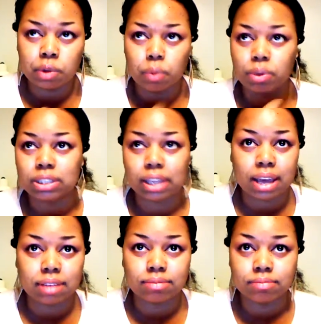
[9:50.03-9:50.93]
once
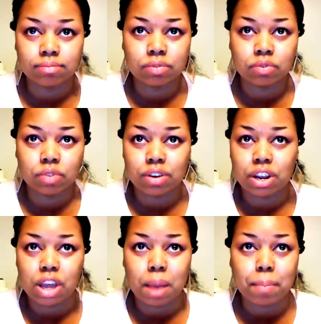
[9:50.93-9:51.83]
again, if they're
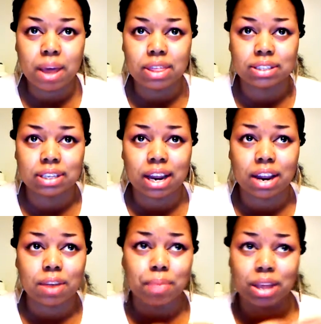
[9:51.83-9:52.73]
young mothers and
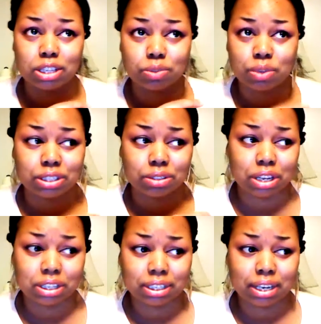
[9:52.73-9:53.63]
their mothers wasn't
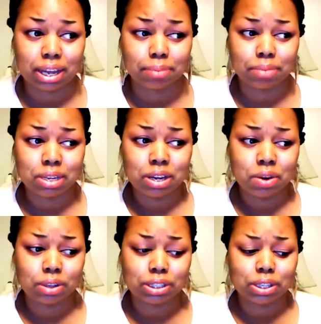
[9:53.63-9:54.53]
good to them,
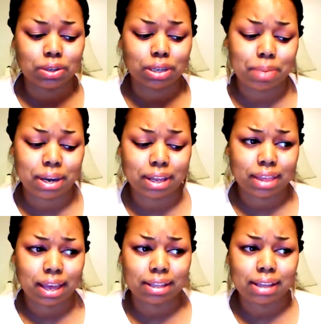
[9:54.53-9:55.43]
or taught them
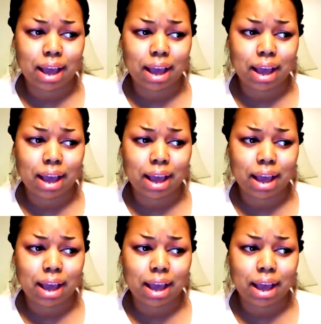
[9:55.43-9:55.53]
anything.